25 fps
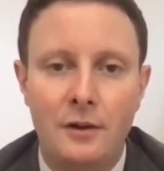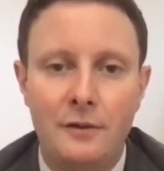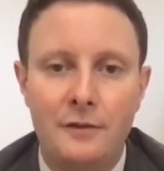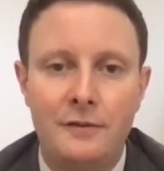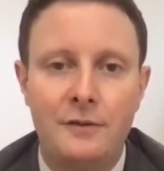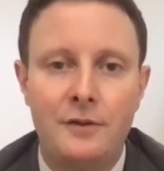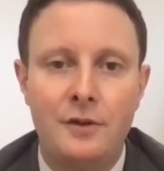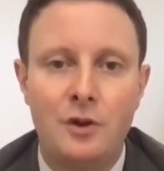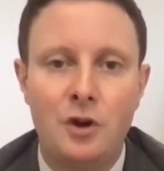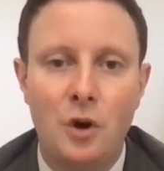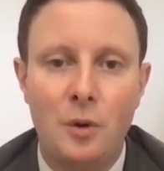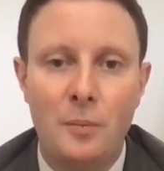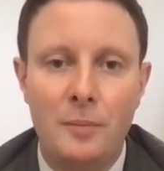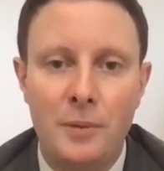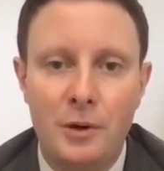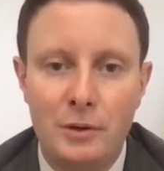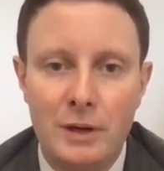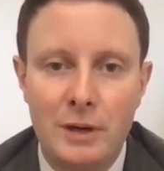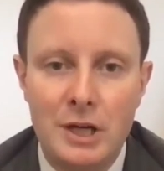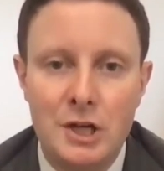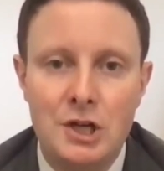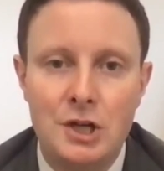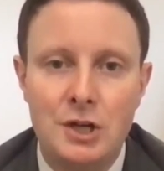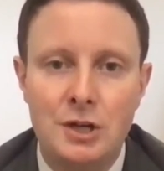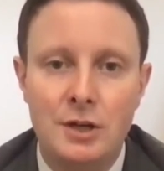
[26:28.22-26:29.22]
of
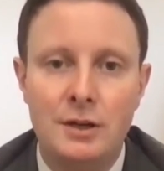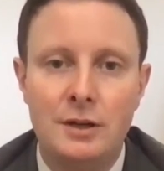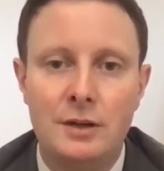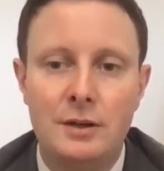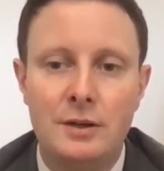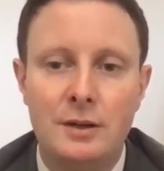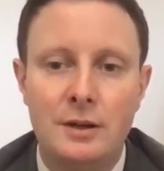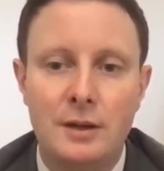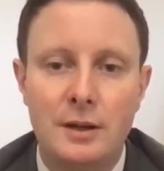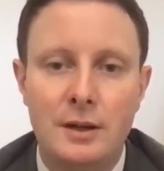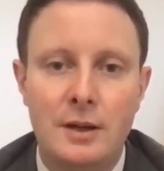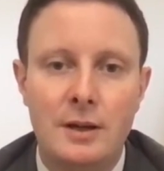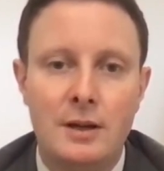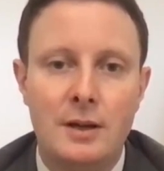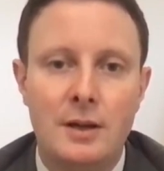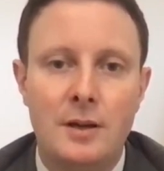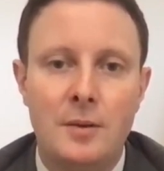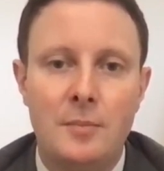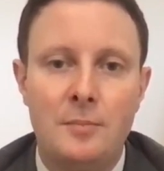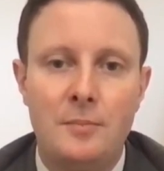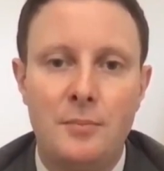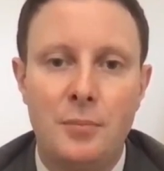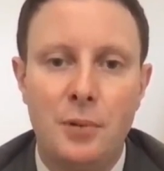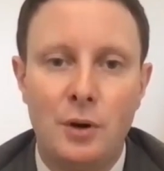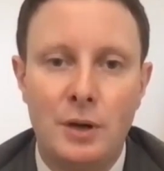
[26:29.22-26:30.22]

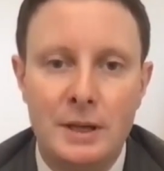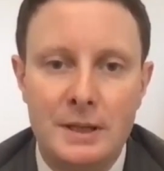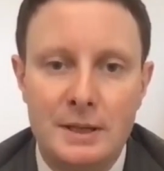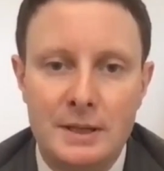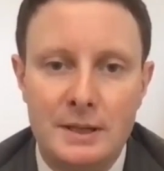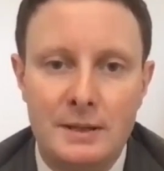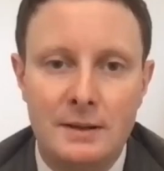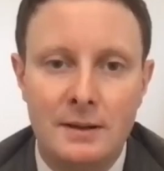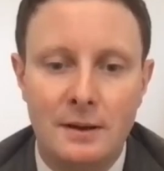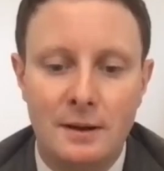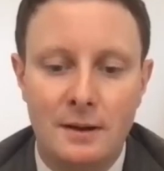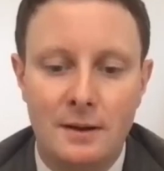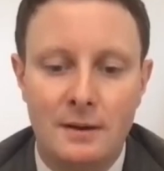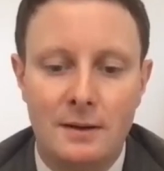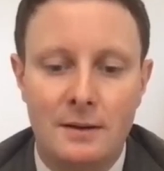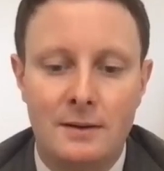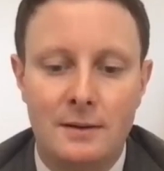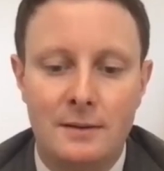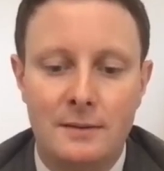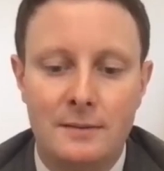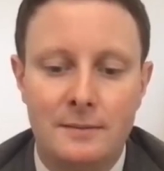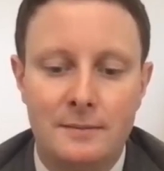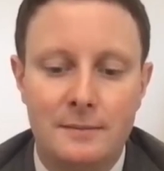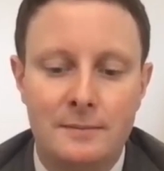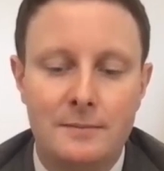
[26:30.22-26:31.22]
cooperation,
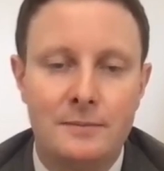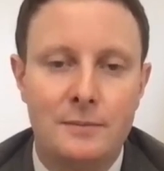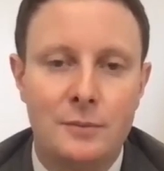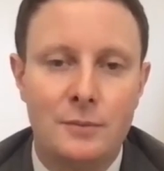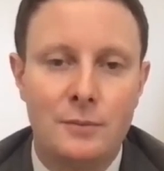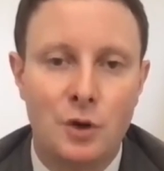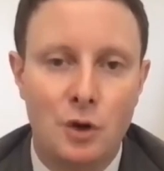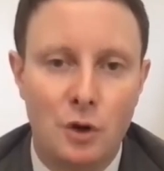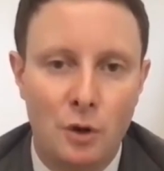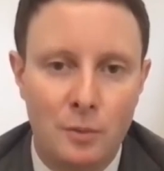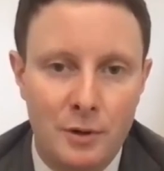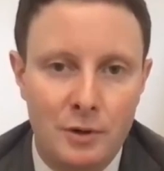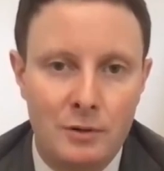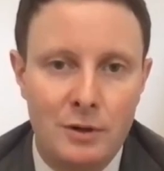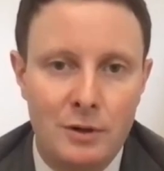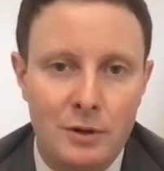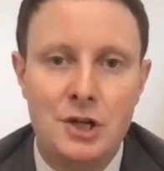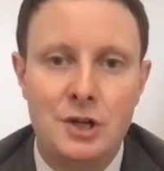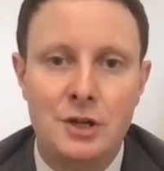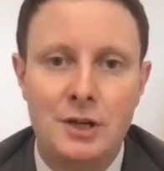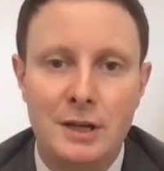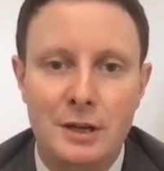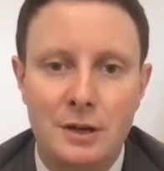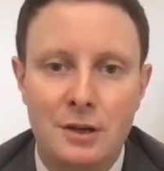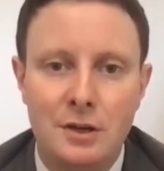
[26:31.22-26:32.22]
political
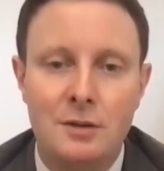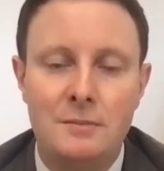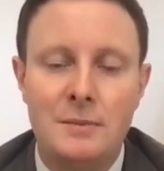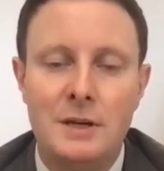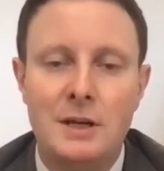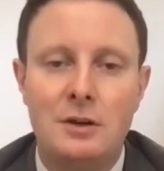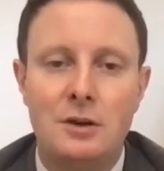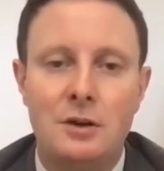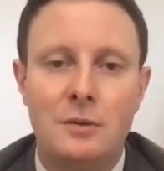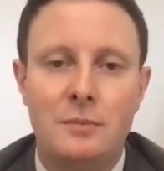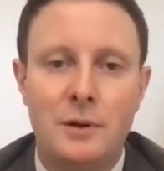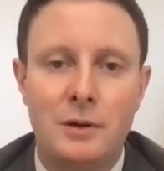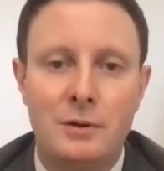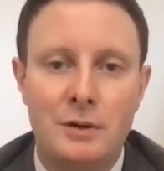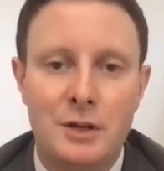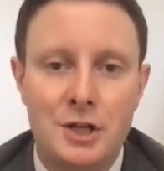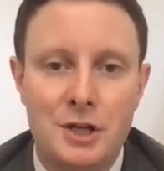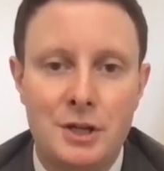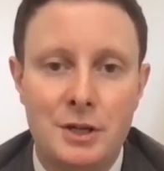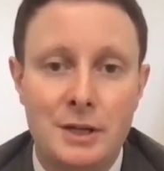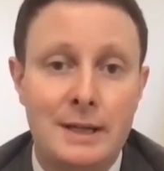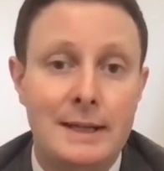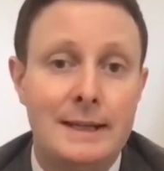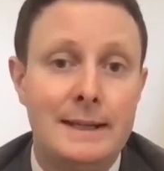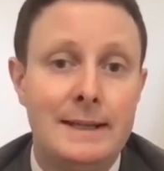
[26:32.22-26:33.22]
cooperation, economic
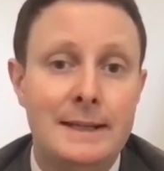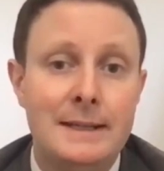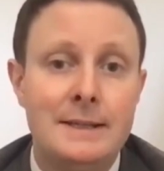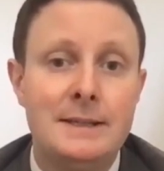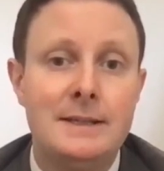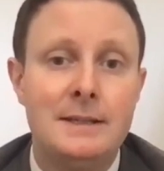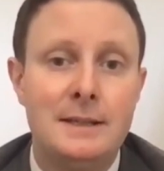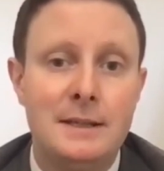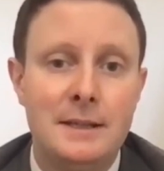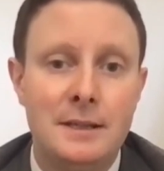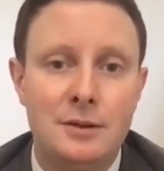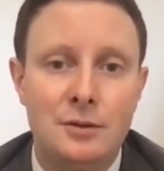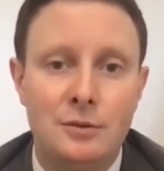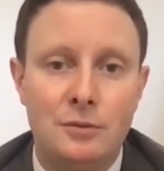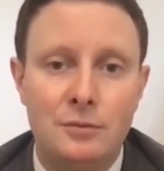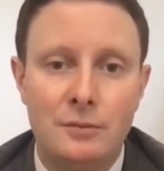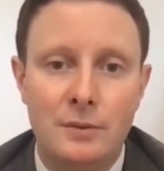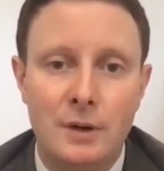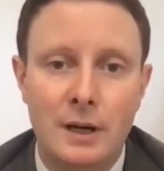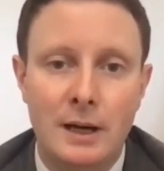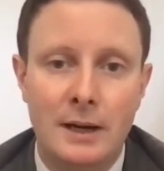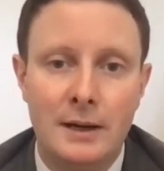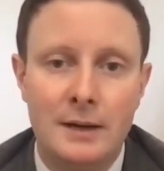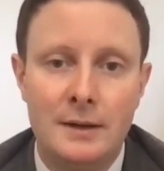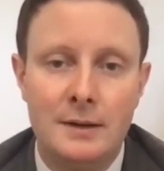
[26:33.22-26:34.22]
cooperation is
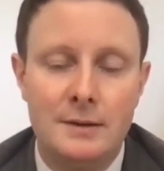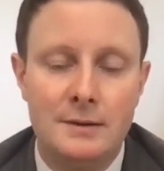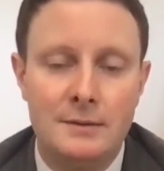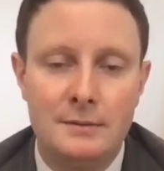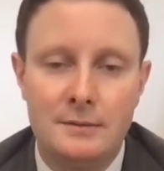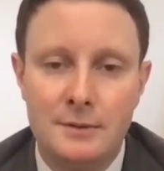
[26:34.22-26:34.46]
the EU.